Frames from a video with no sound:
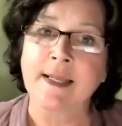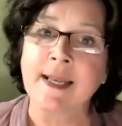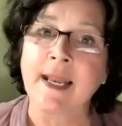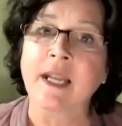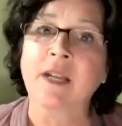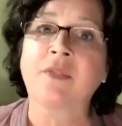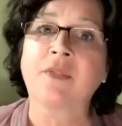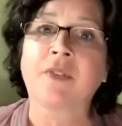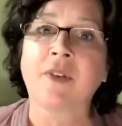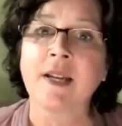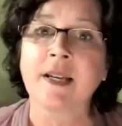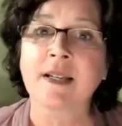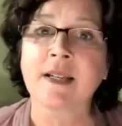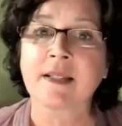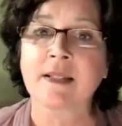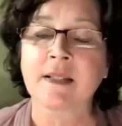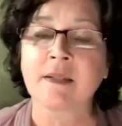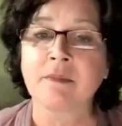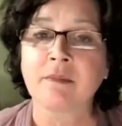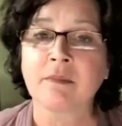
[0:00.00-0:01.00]

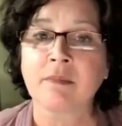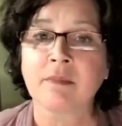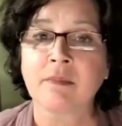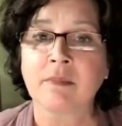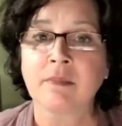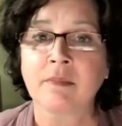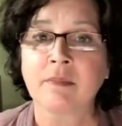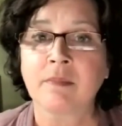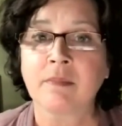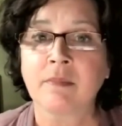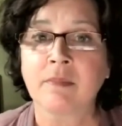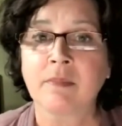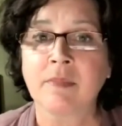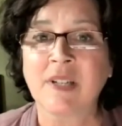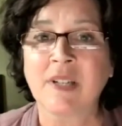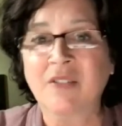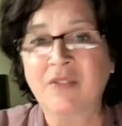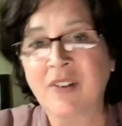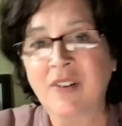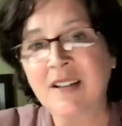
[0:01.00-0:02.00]
Netflix
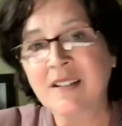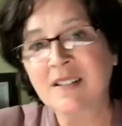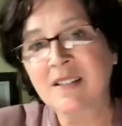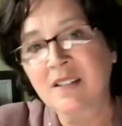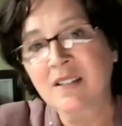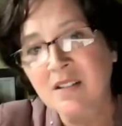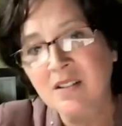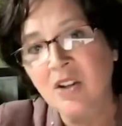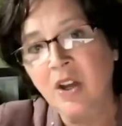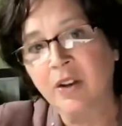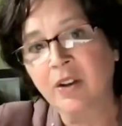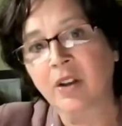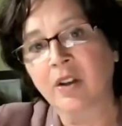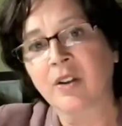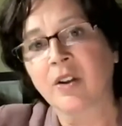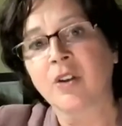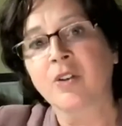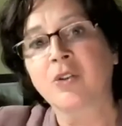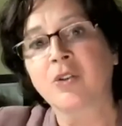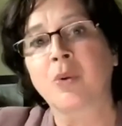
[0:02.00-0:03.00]
is not
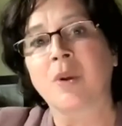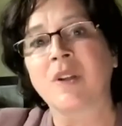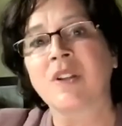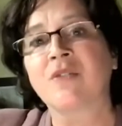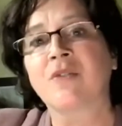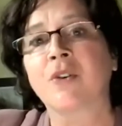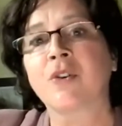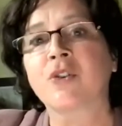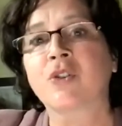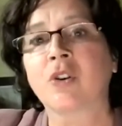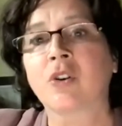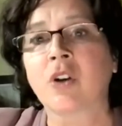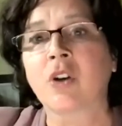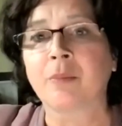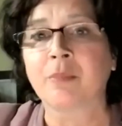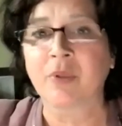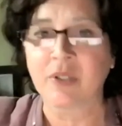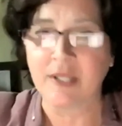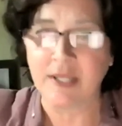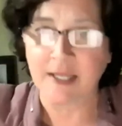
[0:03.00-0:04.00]
a transversal
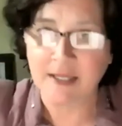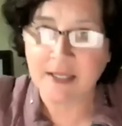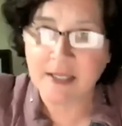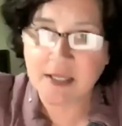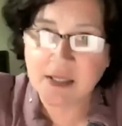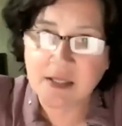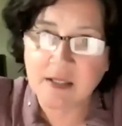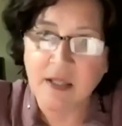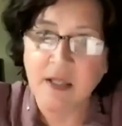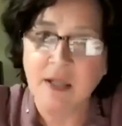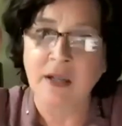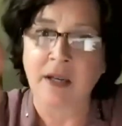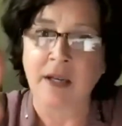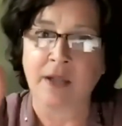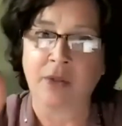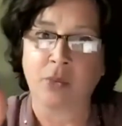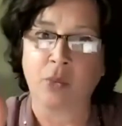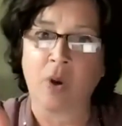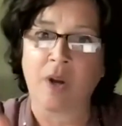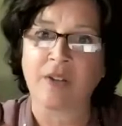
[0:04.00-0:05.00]
company.
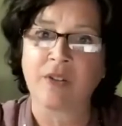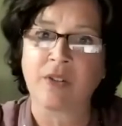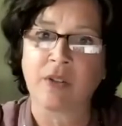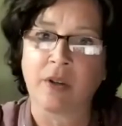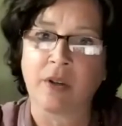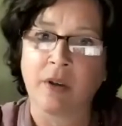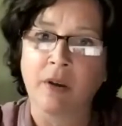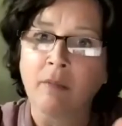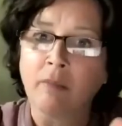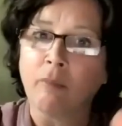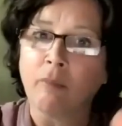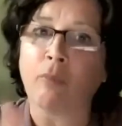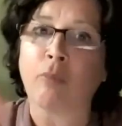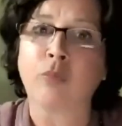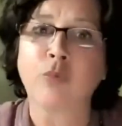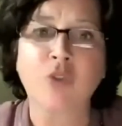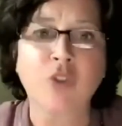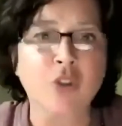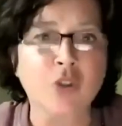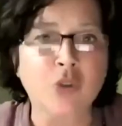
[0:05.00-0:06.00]
It was a
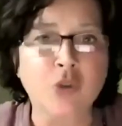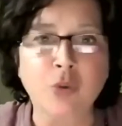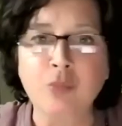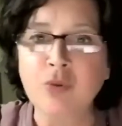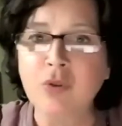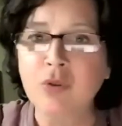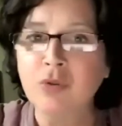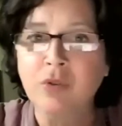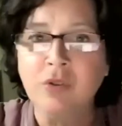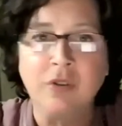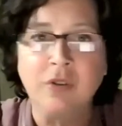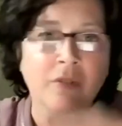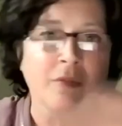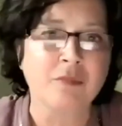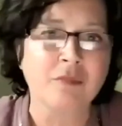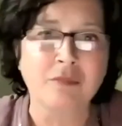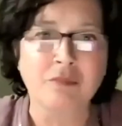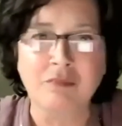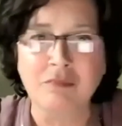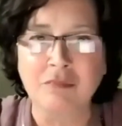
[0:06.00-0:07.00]

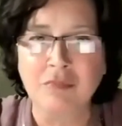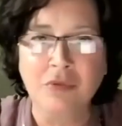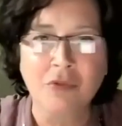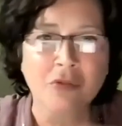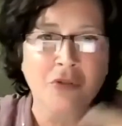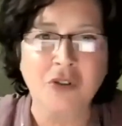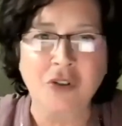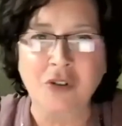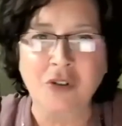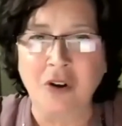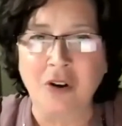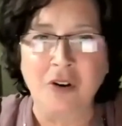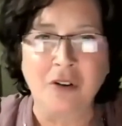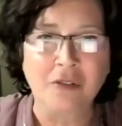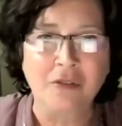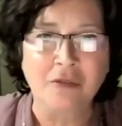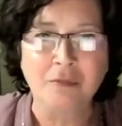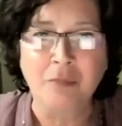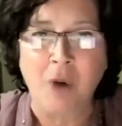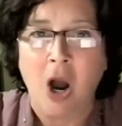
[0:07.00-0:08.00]
distribution
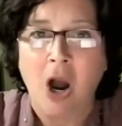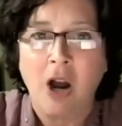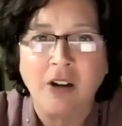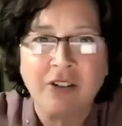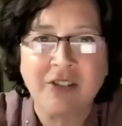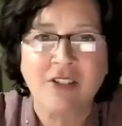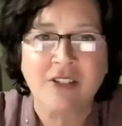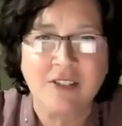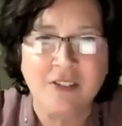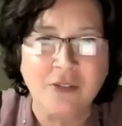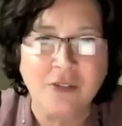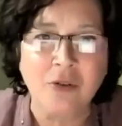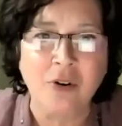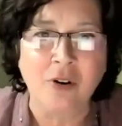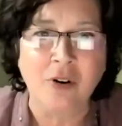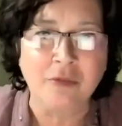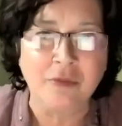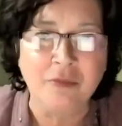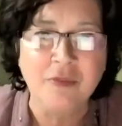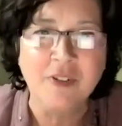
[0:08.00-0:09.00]
of box,
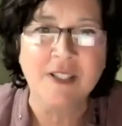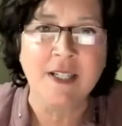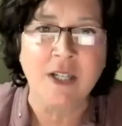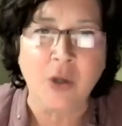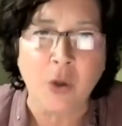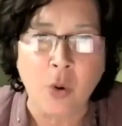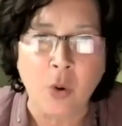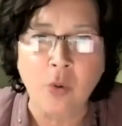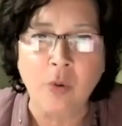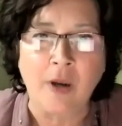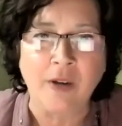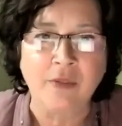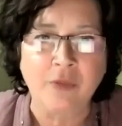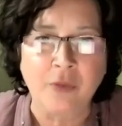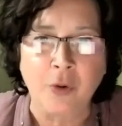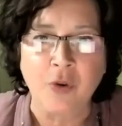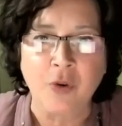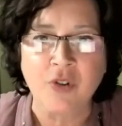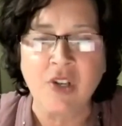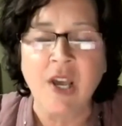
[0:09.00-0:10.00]
of video at
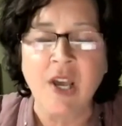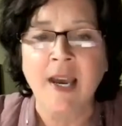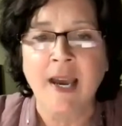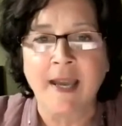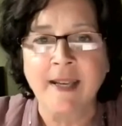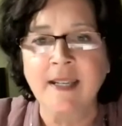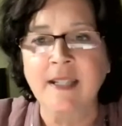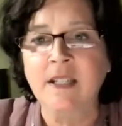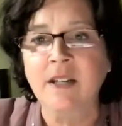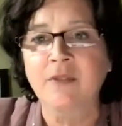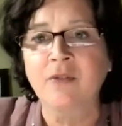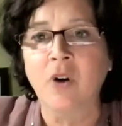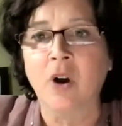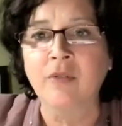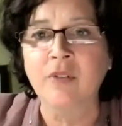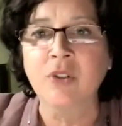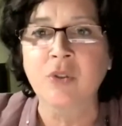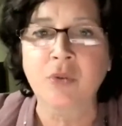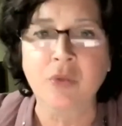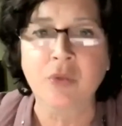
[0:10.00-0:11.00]
first, and it
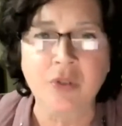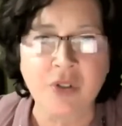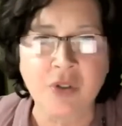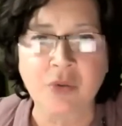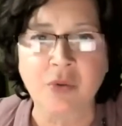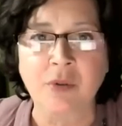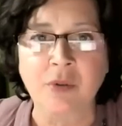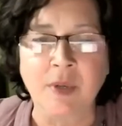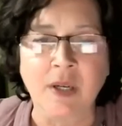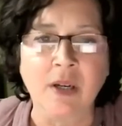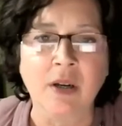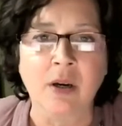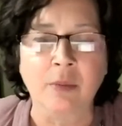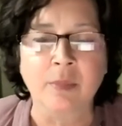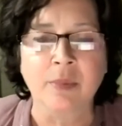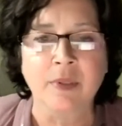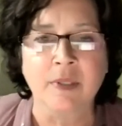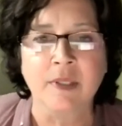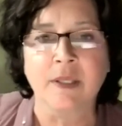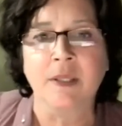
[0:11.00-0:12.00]
evolved into a streaming
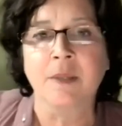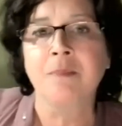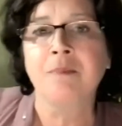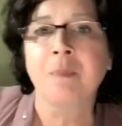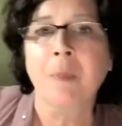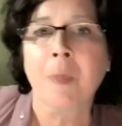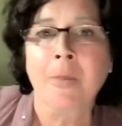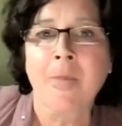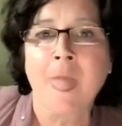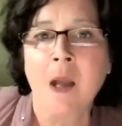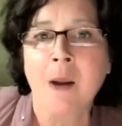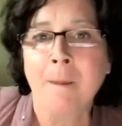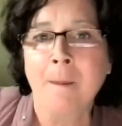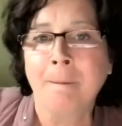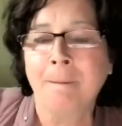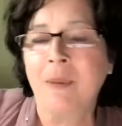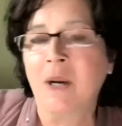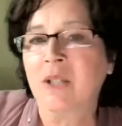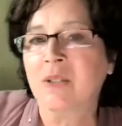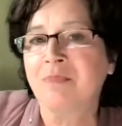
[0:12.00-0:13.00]
company.
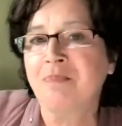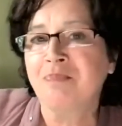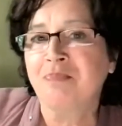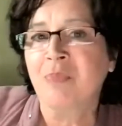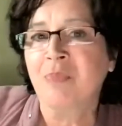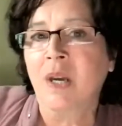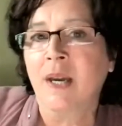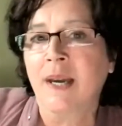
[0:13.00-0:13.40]
But